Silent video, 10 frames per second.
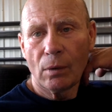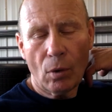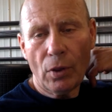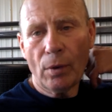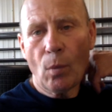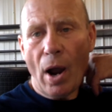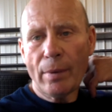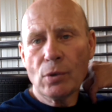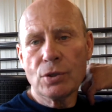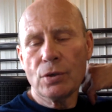Well, then
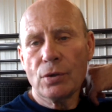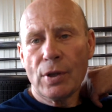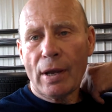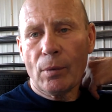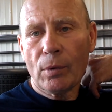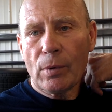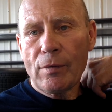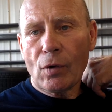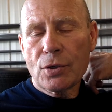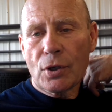why would you do that with a
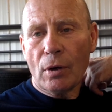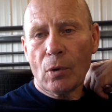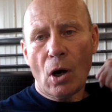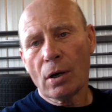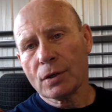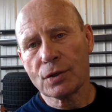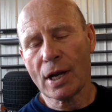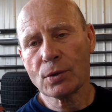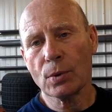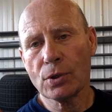reverse arm car? Because
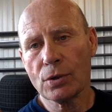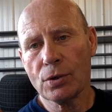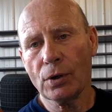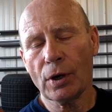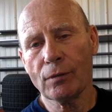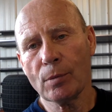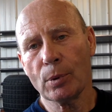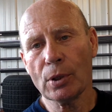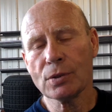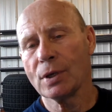that's what you're doing if you
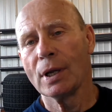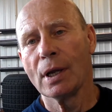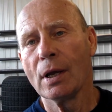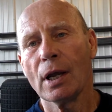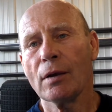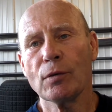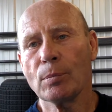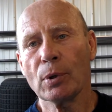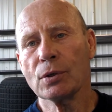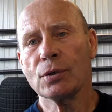put
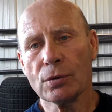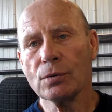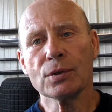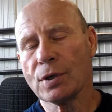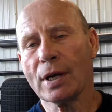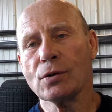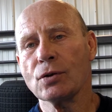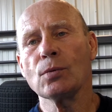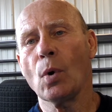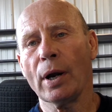two
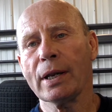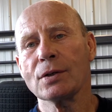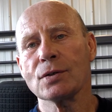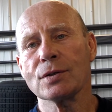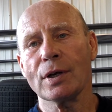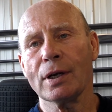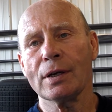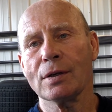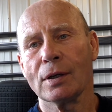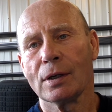1 inches in
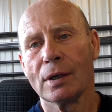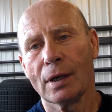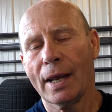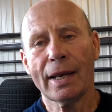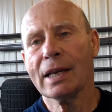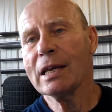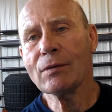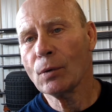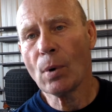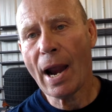it and
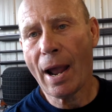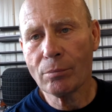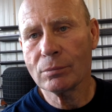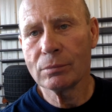even wrap.